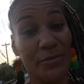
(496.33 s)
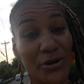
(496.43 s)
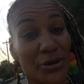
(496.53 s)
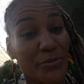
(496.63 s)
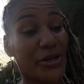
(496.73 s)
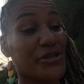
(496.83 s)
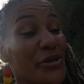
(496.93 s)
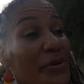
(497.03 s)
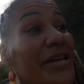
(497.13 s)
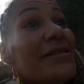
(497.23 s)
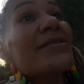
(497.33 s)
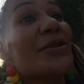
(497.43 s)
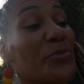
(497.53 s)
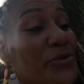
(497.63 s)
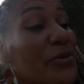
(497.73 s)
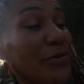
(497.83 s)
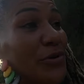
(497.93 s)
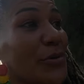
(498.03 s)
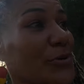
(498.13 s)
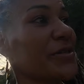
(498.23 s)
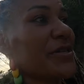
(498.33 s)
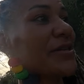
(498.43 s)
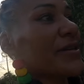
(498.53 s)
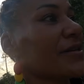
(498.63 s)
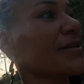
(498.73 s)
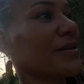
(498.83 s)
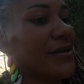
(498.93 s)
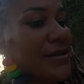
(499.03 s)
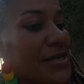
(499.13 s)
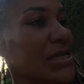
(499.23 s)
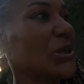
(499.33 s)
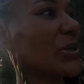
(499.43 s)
I'm going to bring some guests up to the Blue Mountain. So,